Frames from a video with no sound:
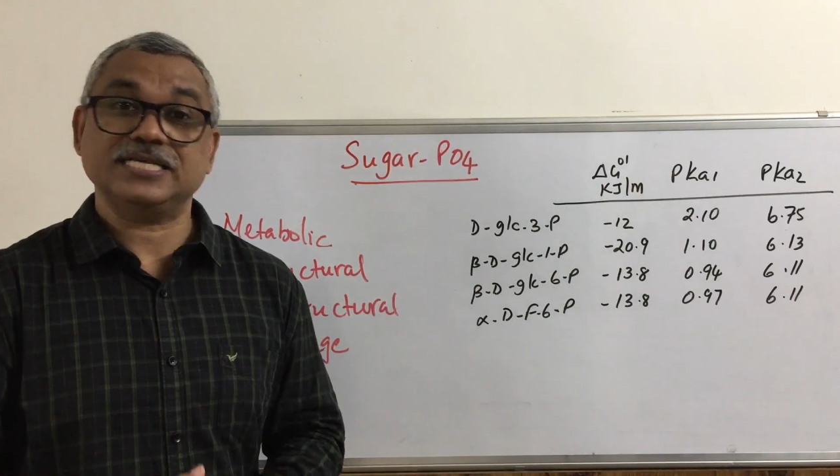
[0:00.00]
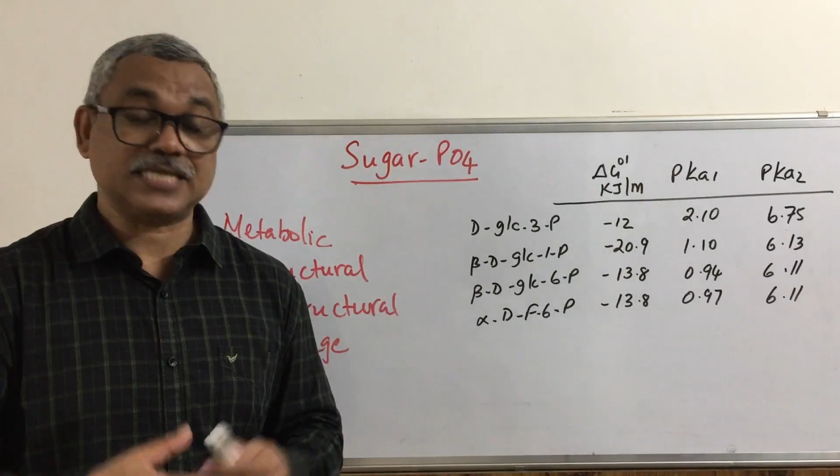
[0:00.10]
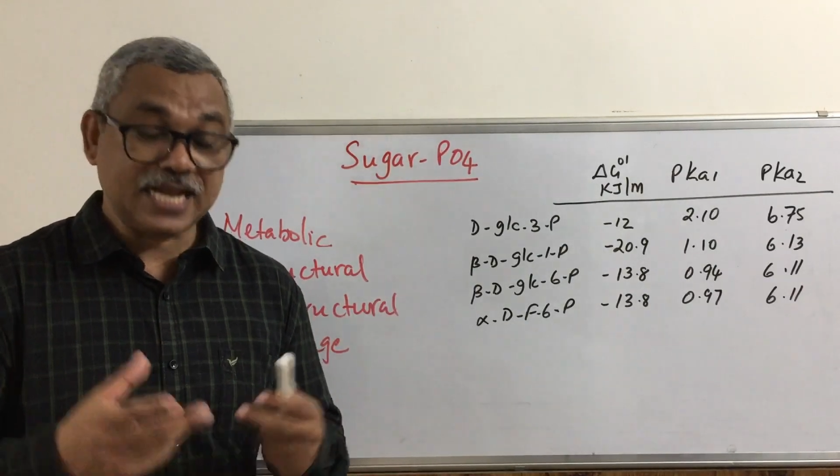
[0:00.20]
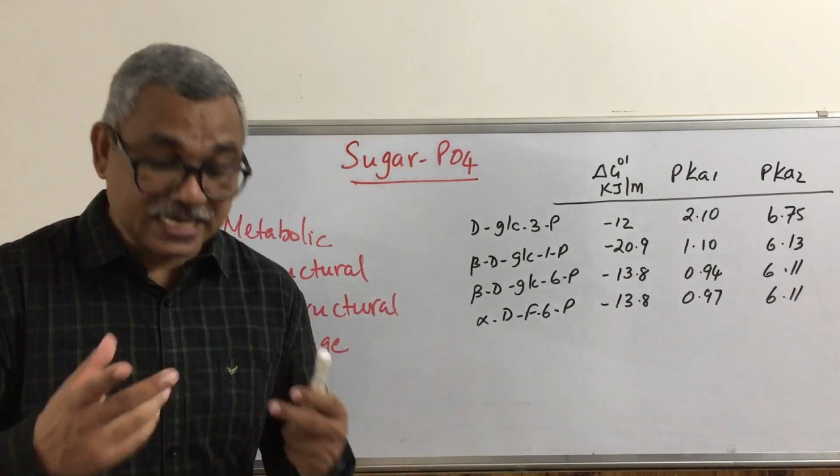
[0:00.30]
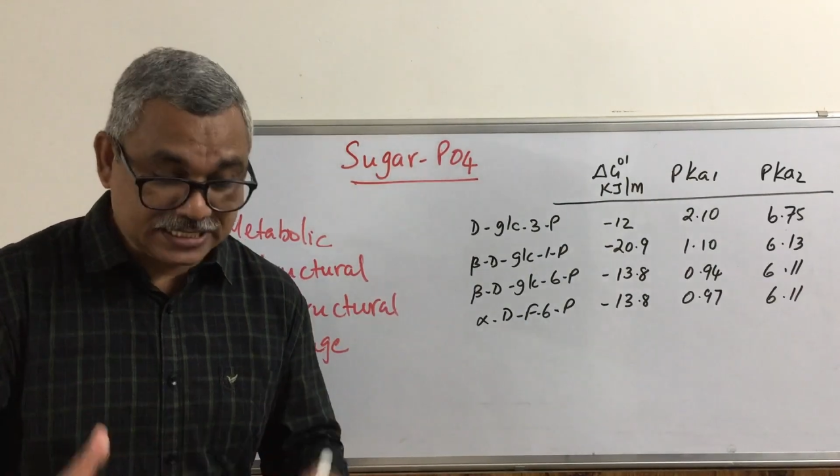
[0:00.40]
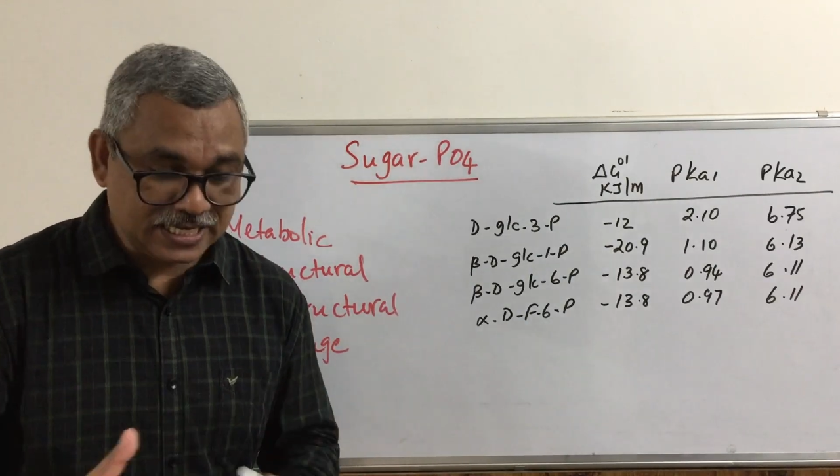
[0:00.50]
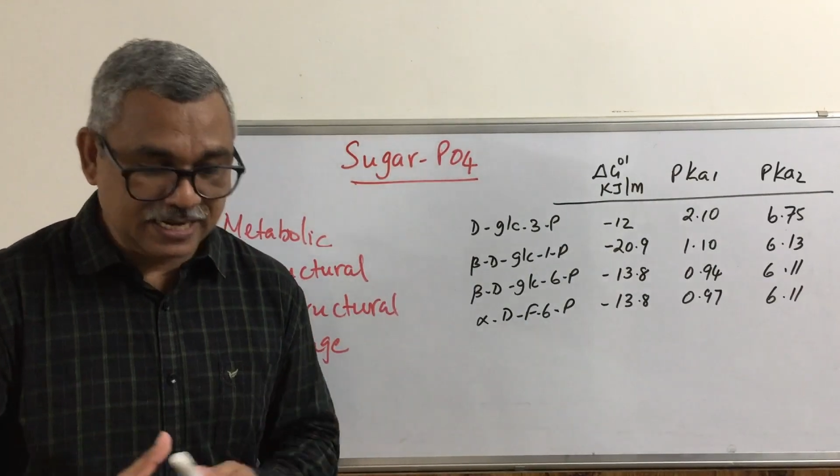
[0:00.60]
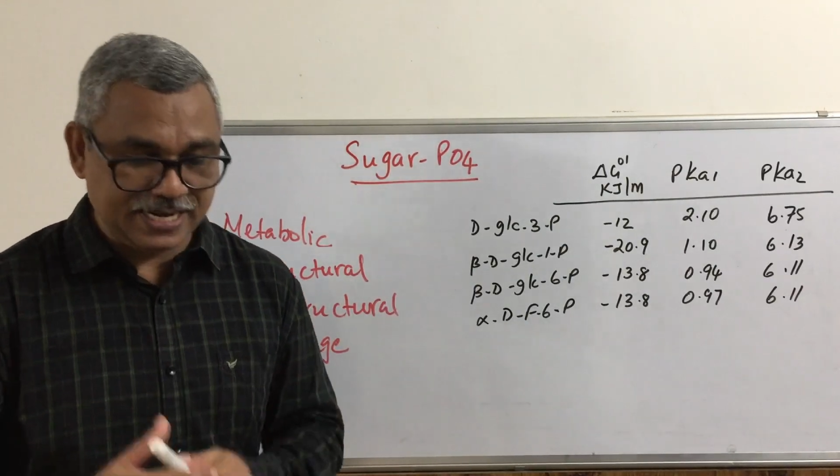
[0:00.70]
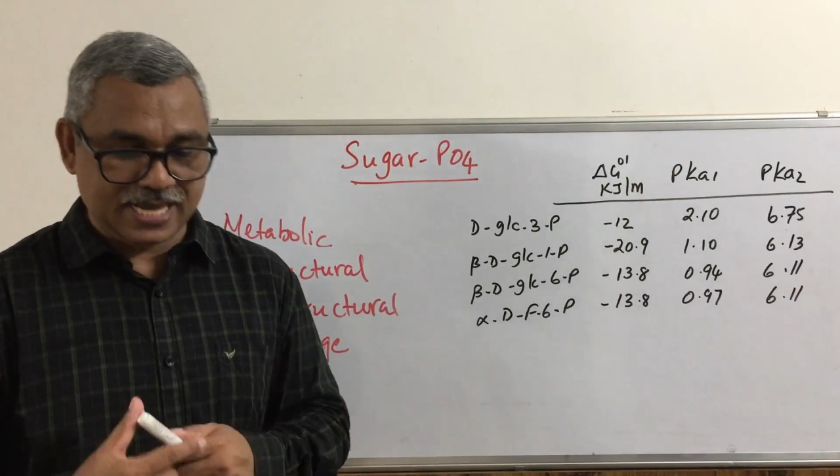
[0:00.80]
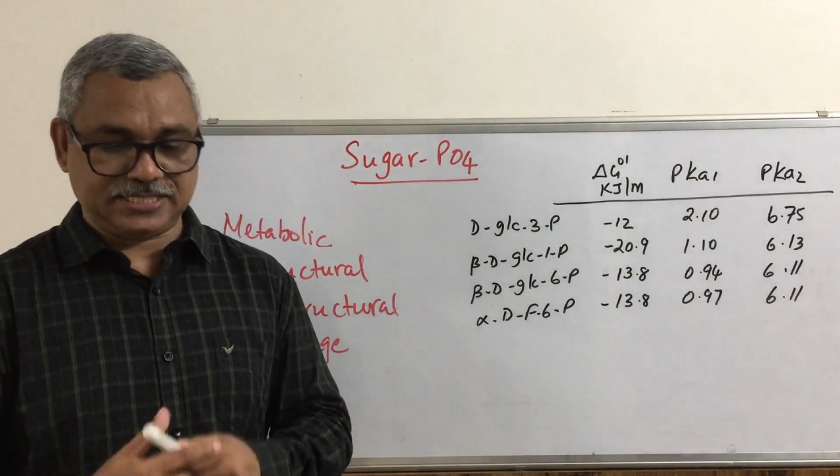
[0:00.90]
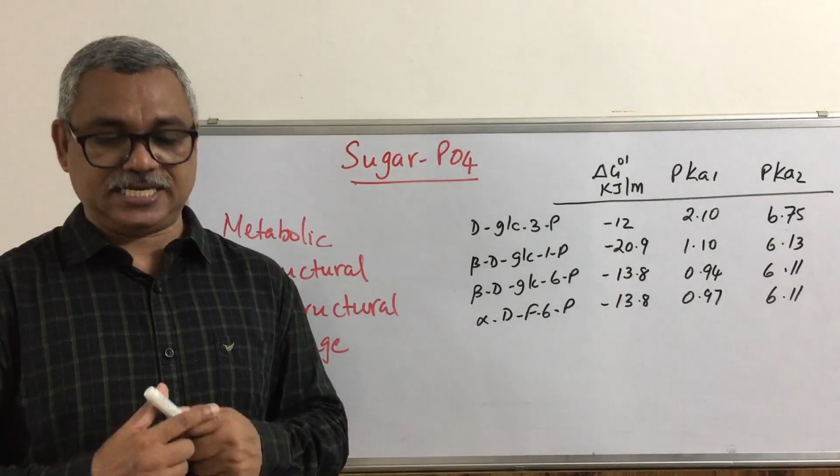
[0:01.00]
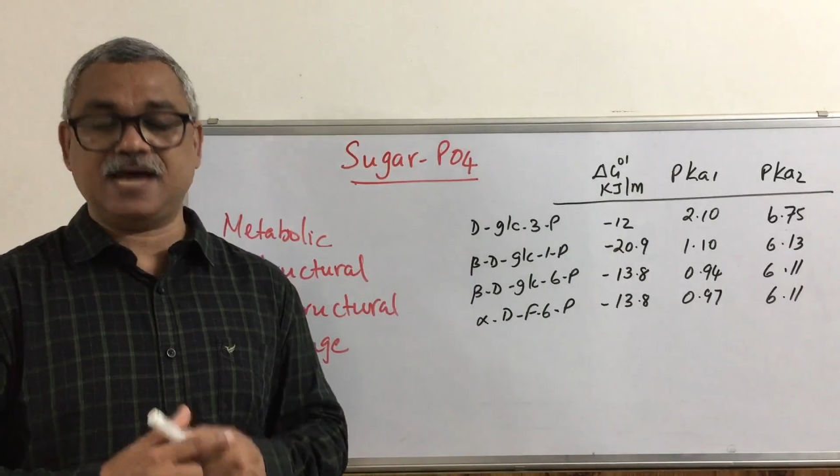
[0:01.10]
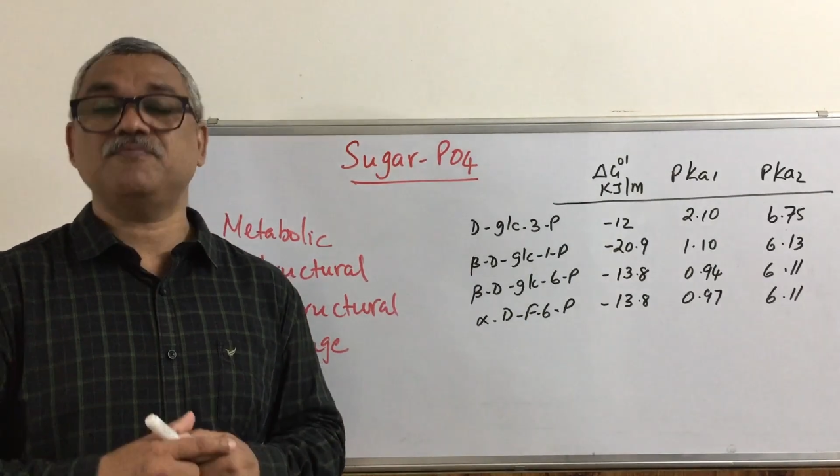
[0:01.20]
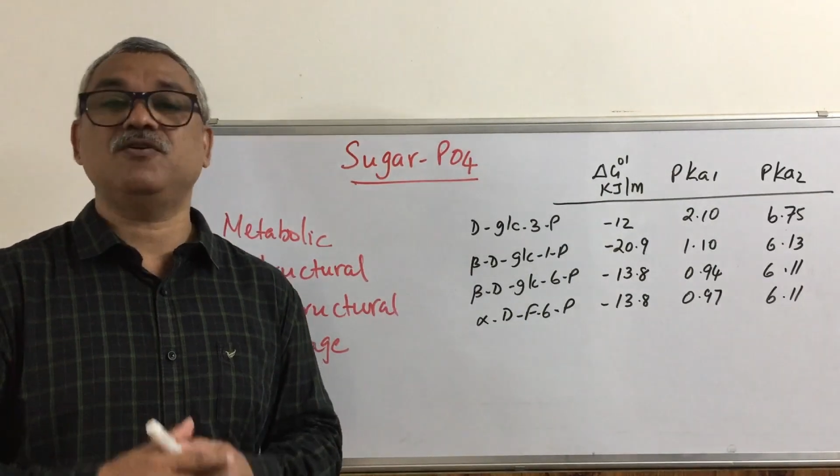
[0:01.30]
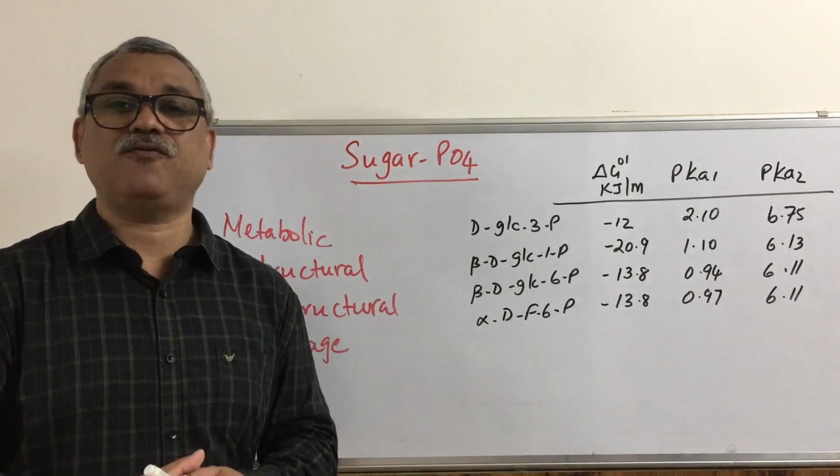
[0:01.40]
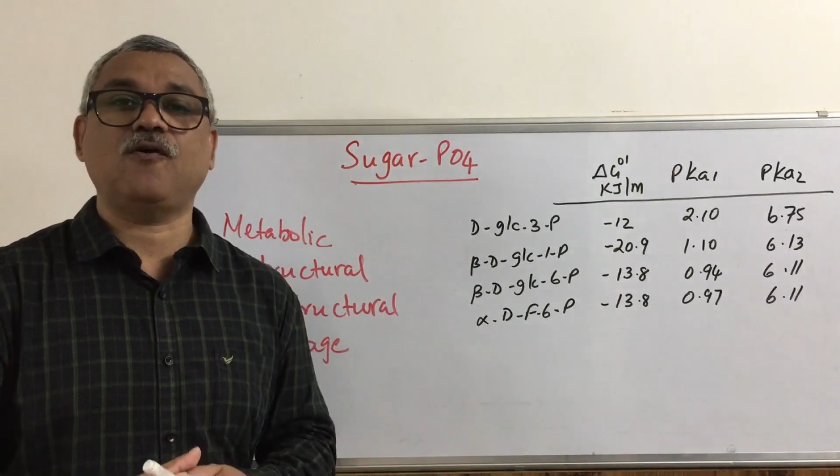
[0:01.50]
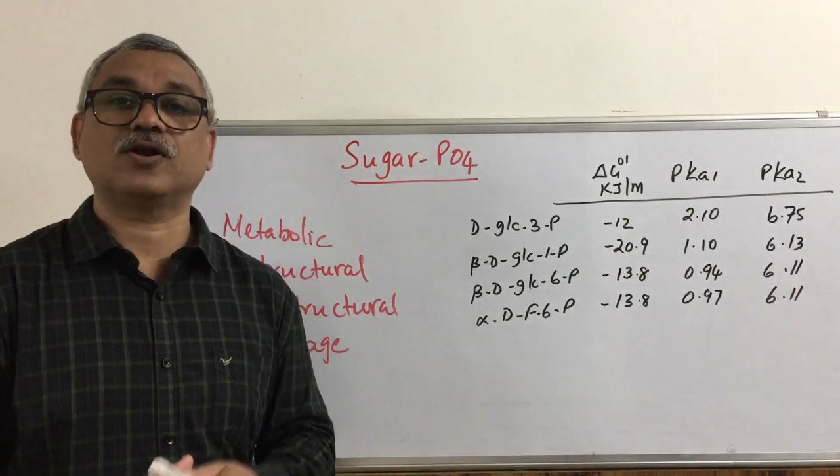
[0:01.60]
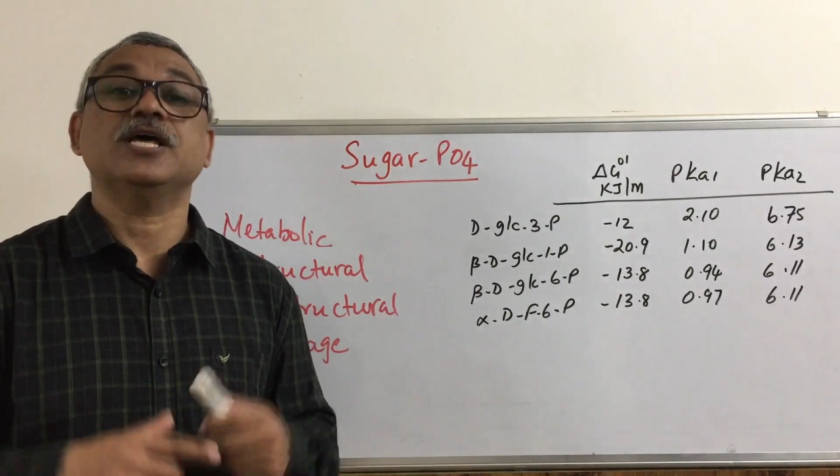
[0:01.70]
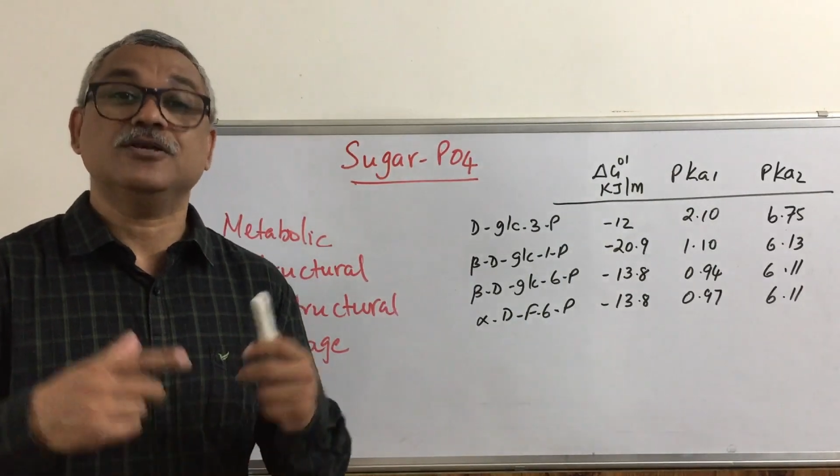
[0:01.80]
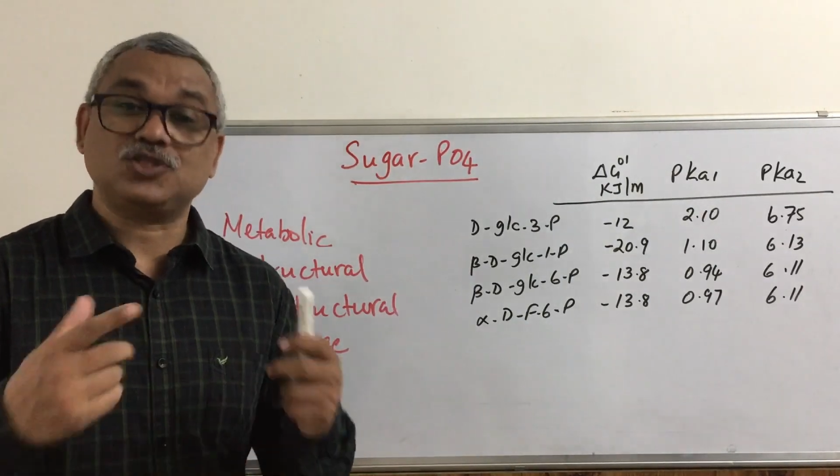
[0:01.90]
It's an excellent example
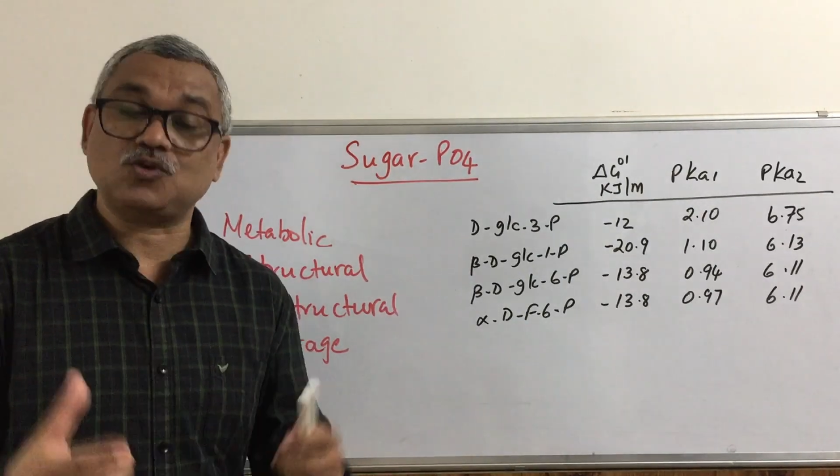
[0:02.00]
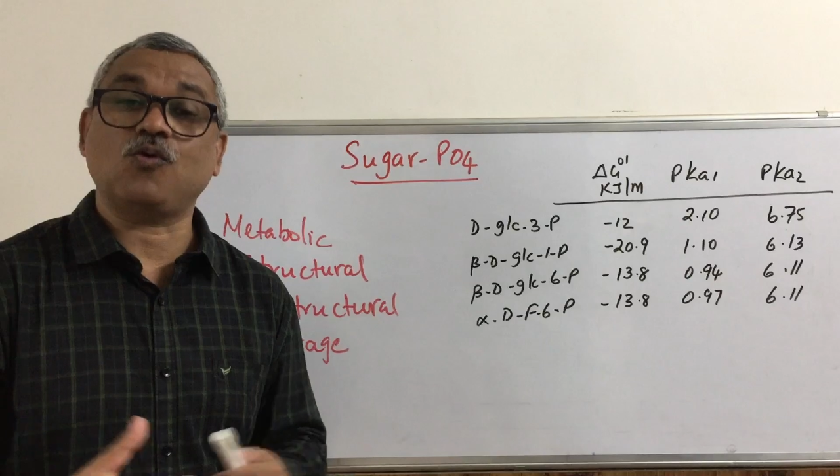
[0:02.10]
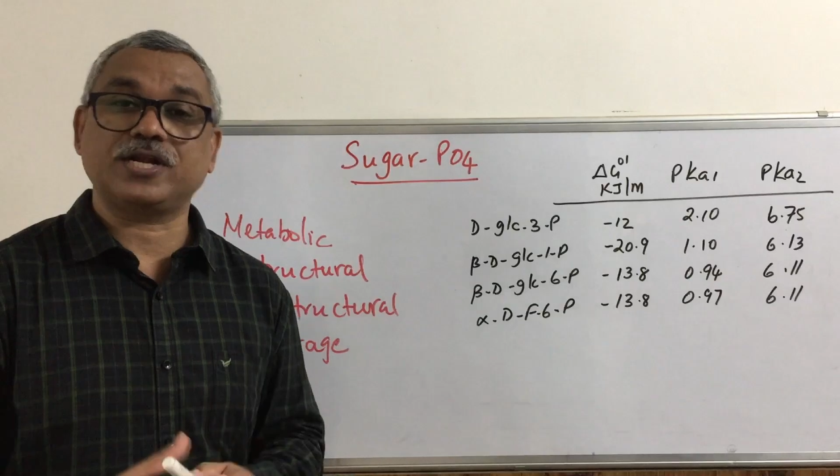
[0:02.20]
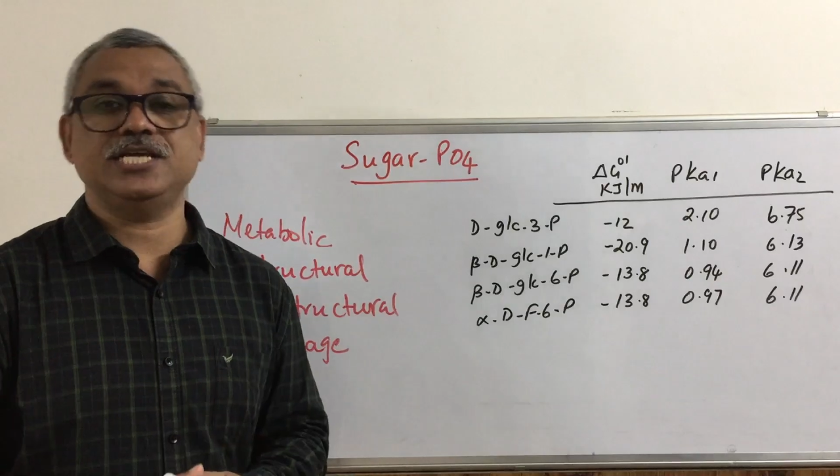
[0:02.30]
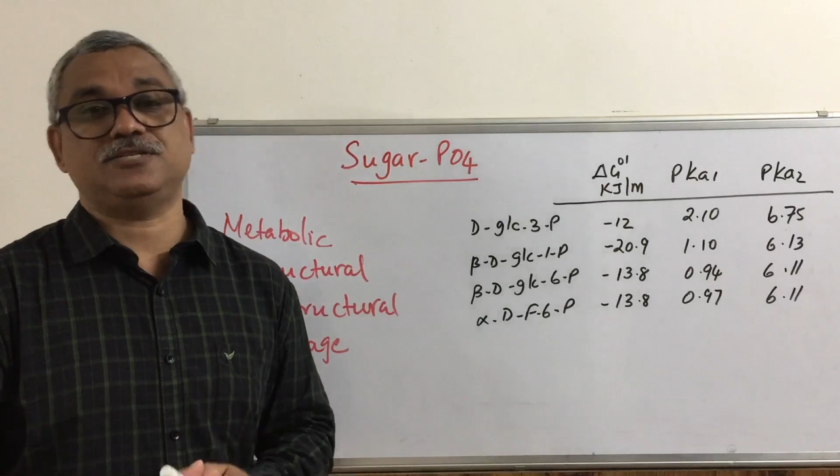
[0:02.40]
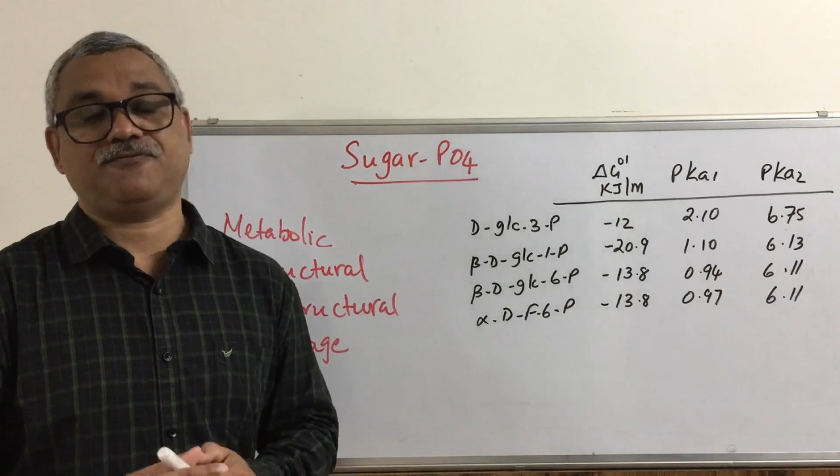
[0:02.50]
for storage